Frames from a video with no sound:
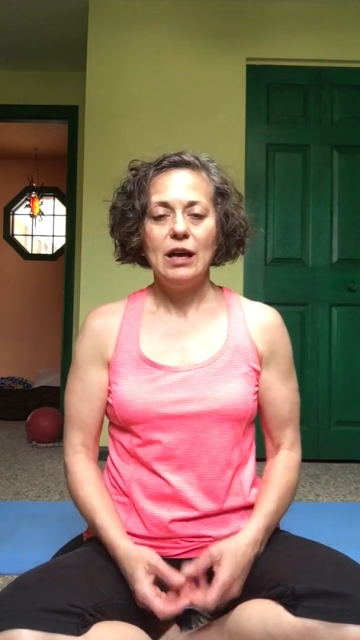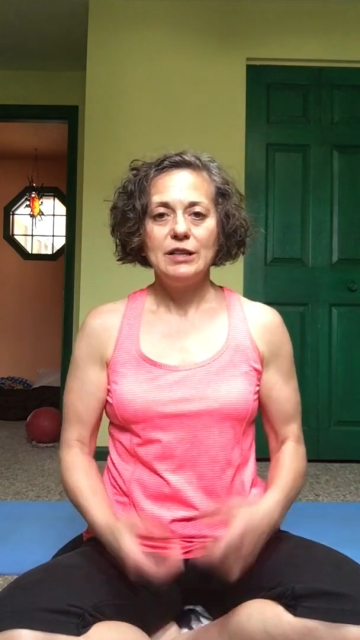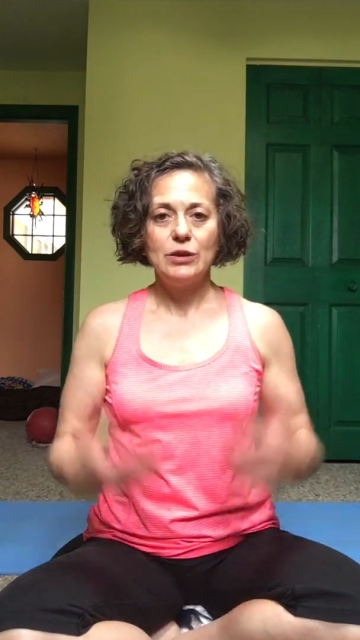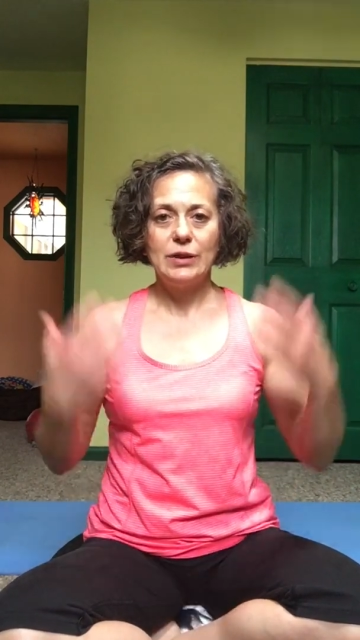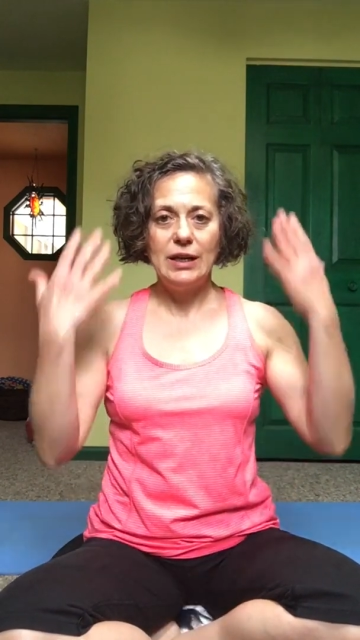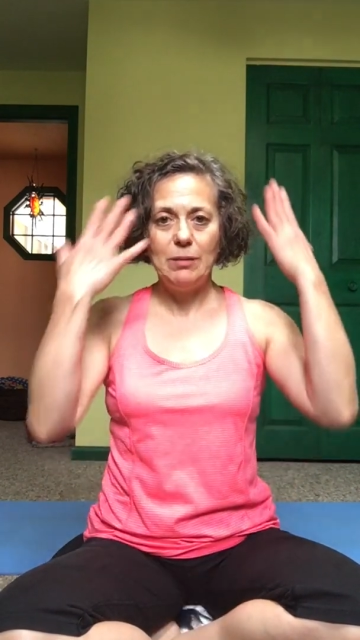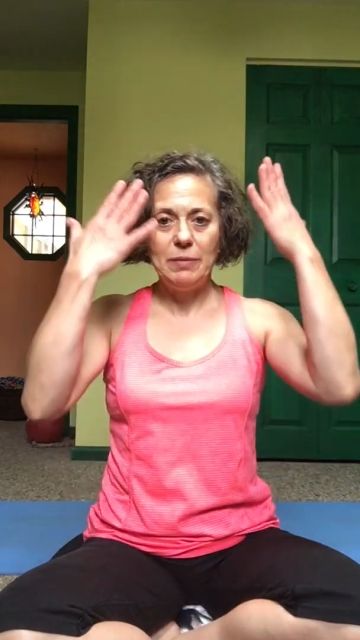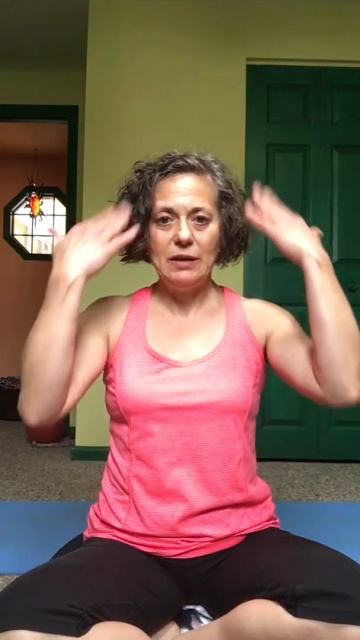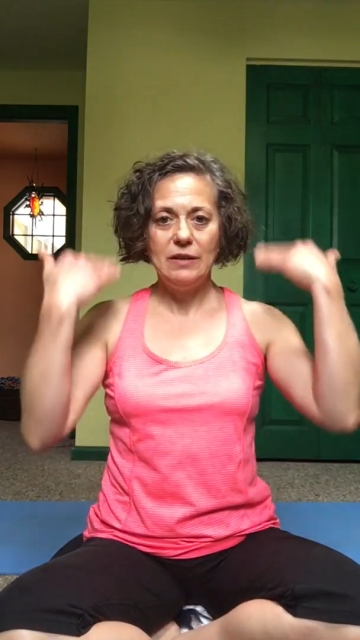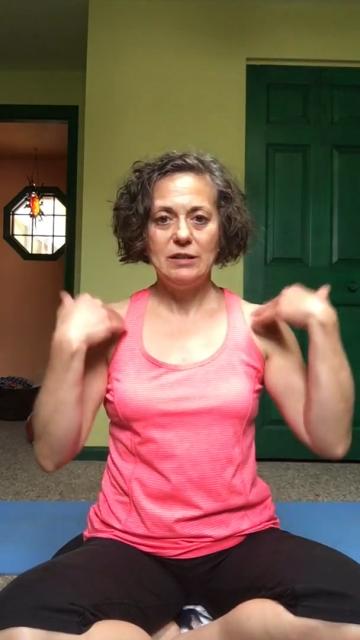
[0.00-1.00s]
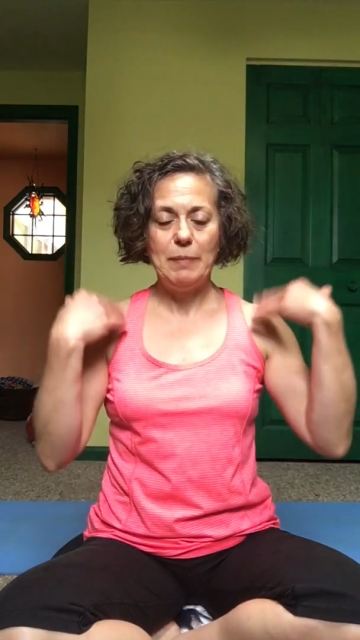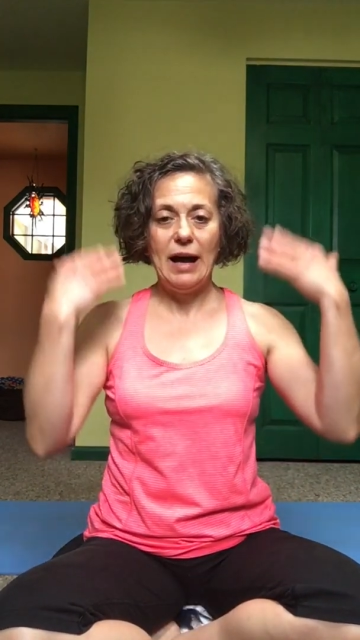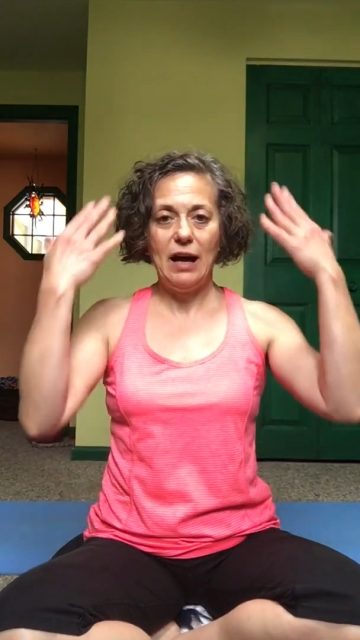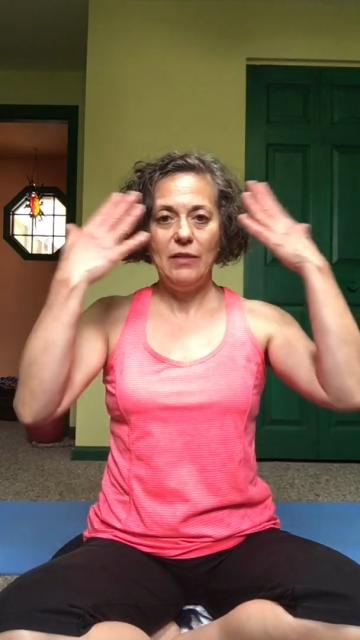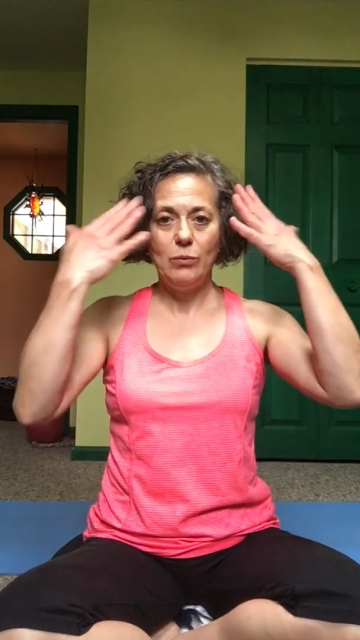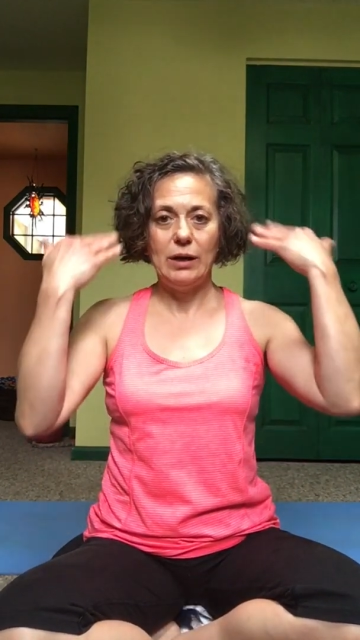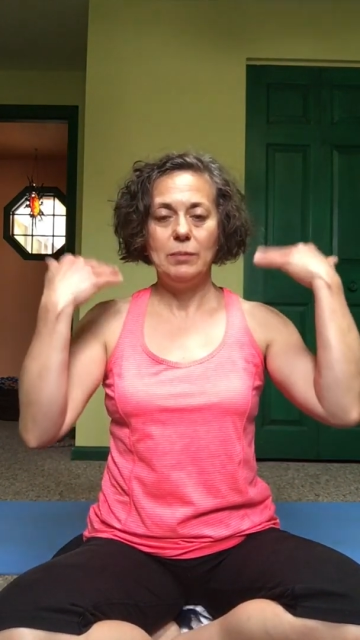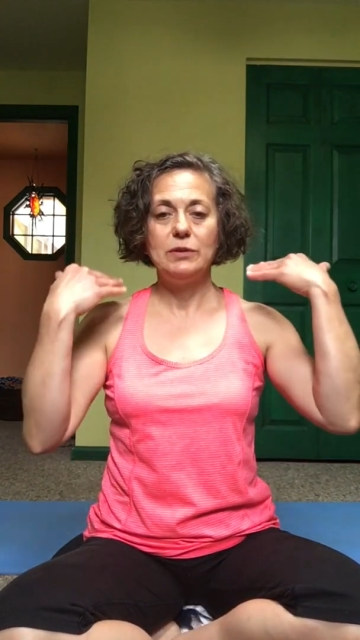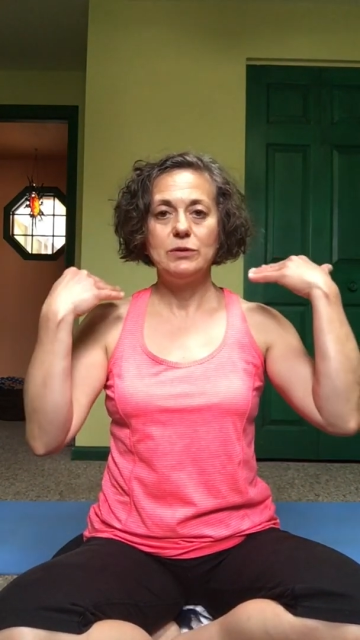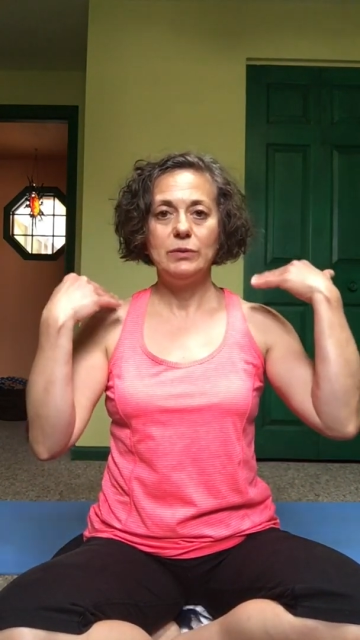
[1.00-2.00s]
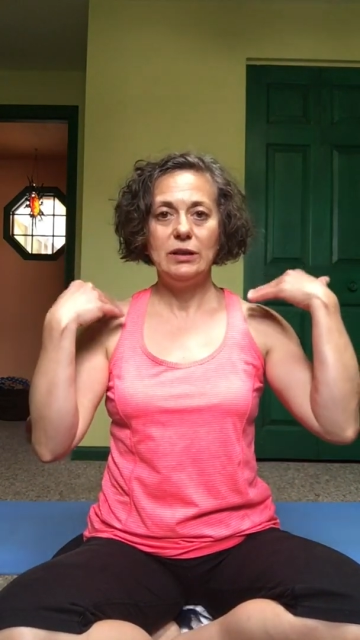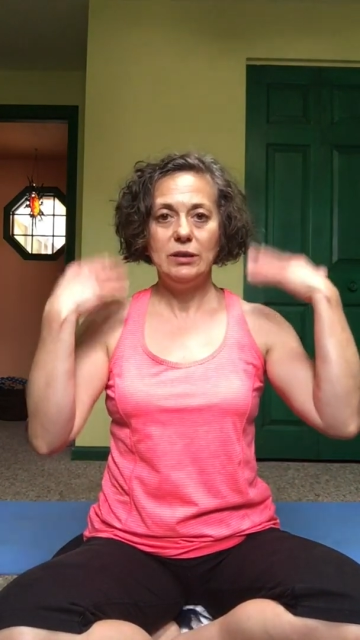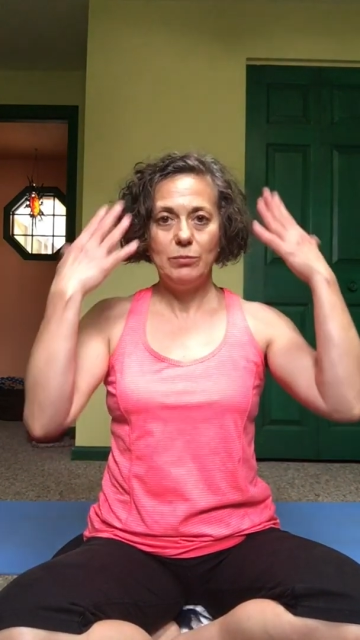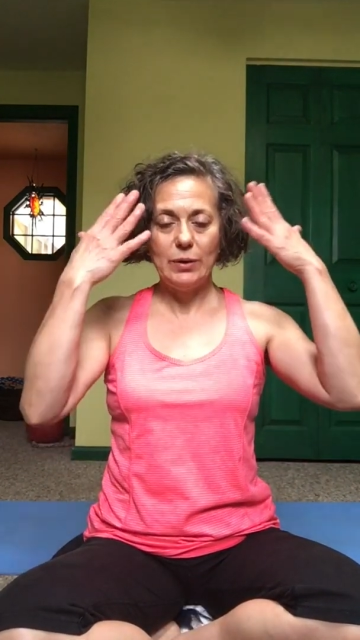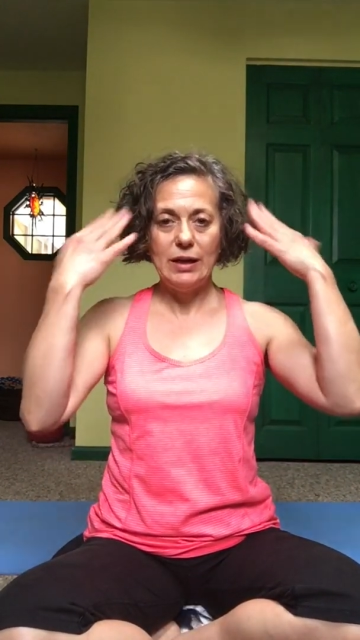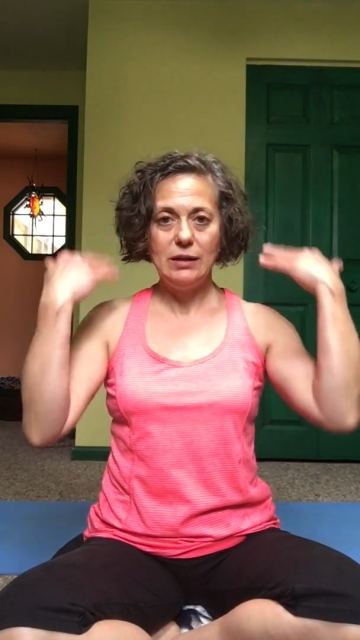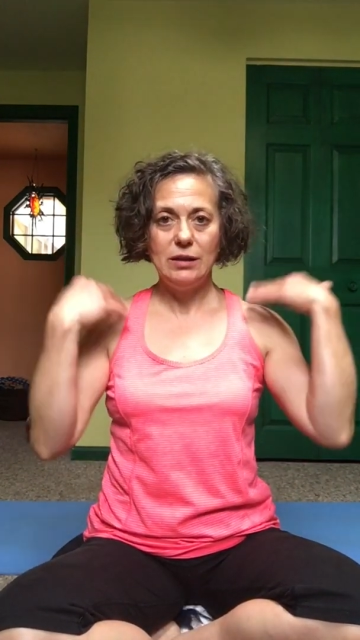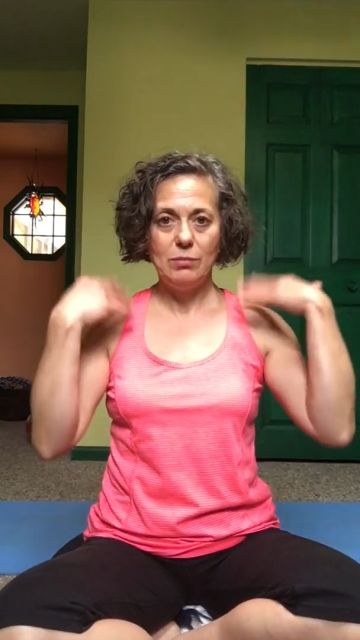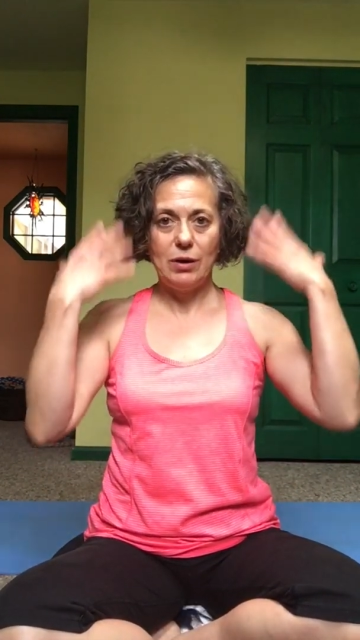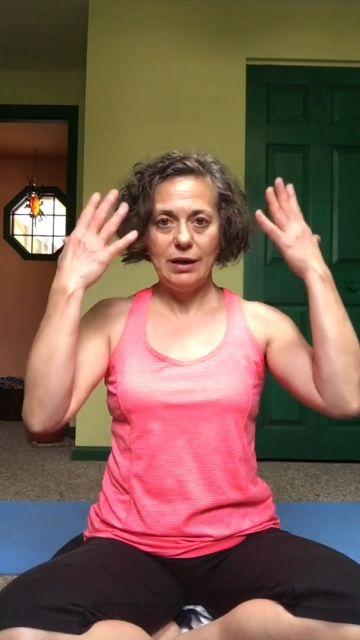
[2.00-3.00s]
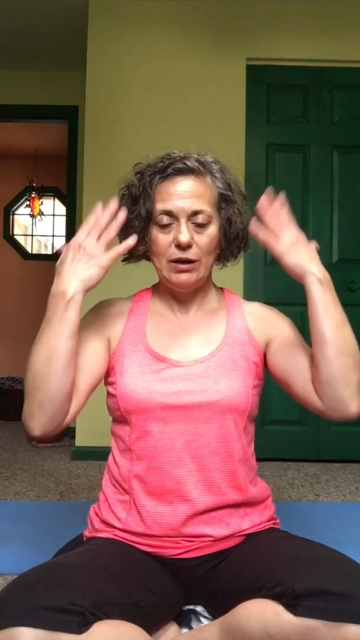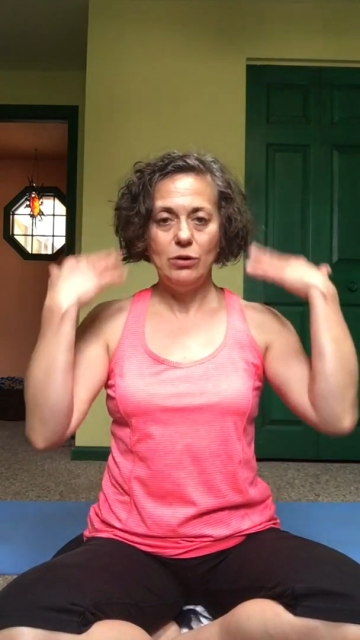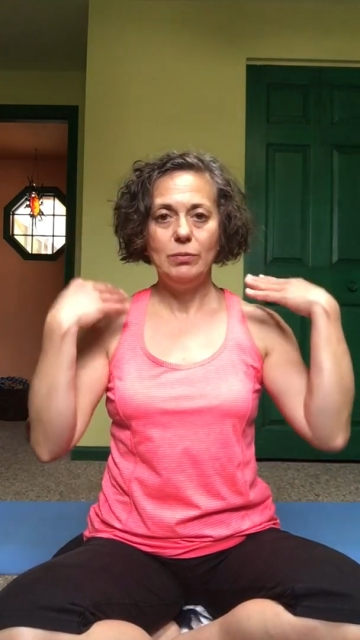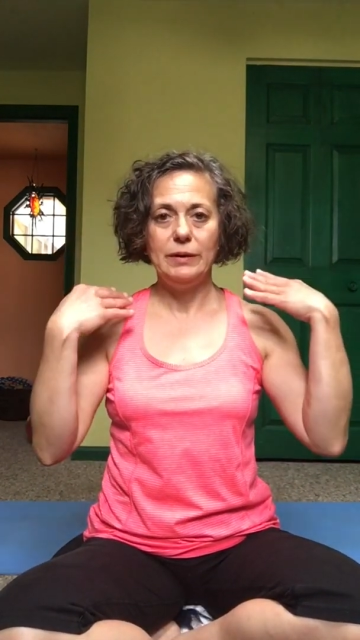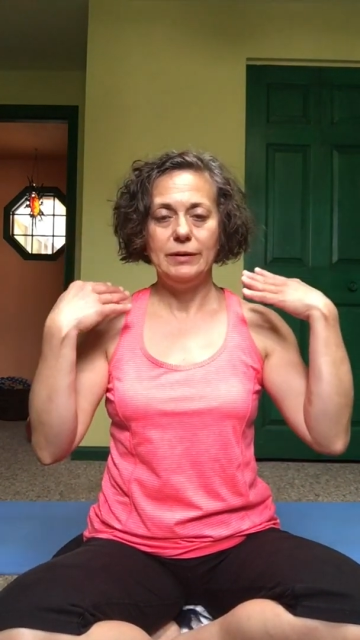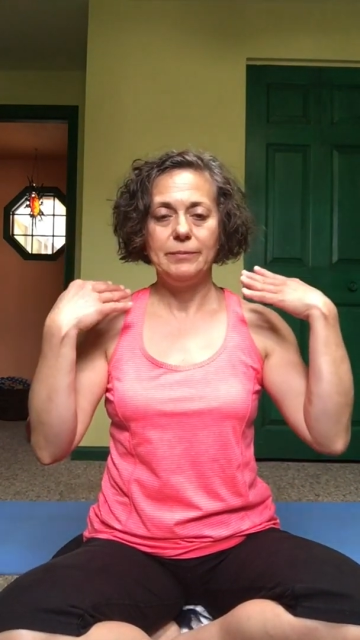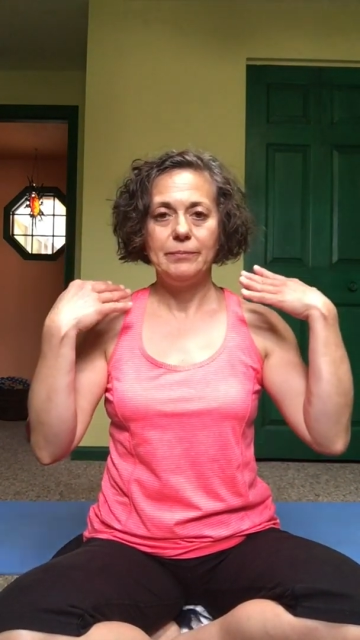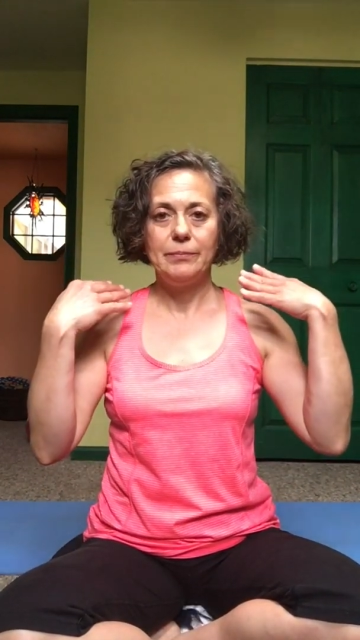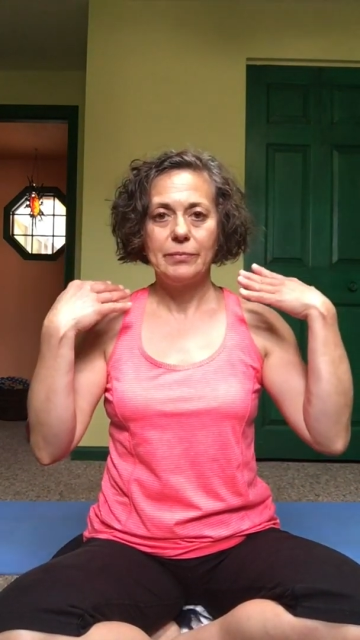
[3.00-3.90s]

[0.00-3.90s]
So keeping this pathway between the brain and the body open